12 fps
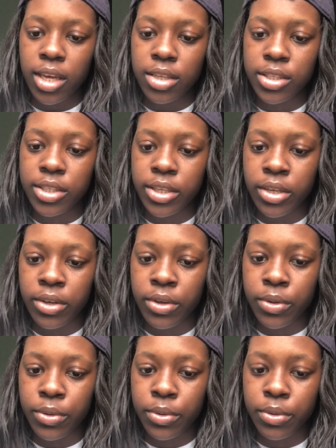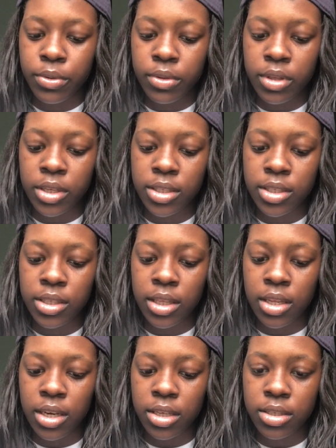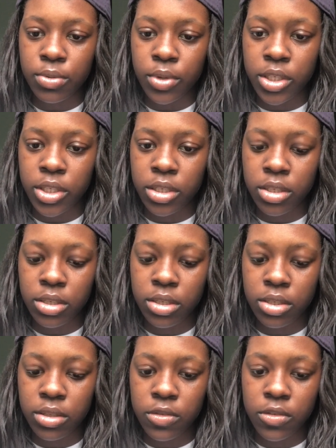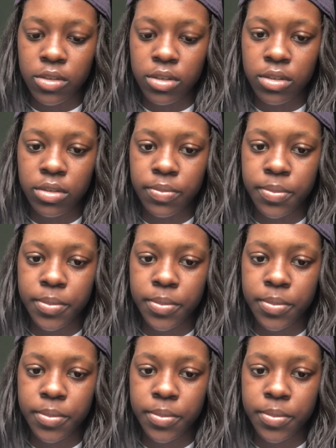so let's see the next questions.